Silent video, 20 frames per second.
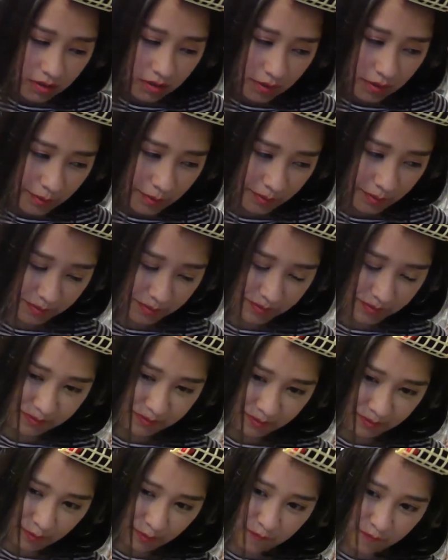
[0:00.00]

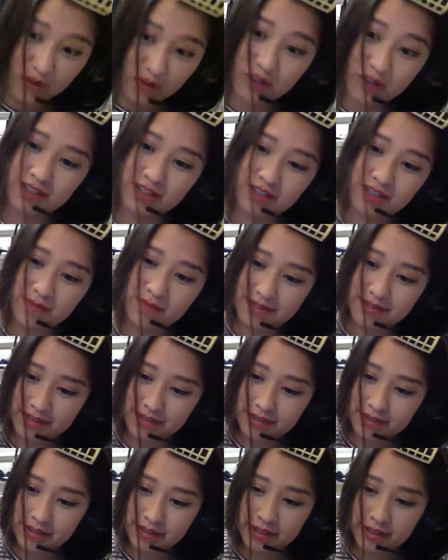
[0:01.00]
Oh, first
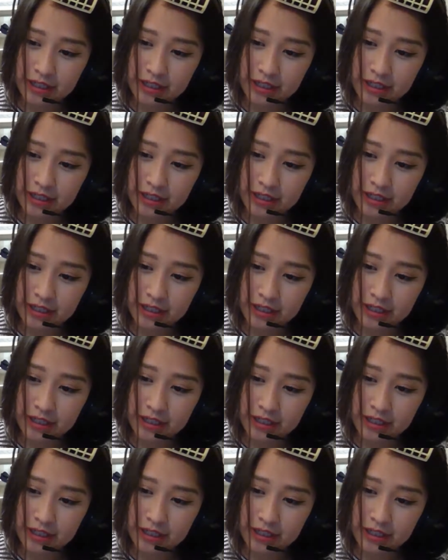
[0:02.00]
semester,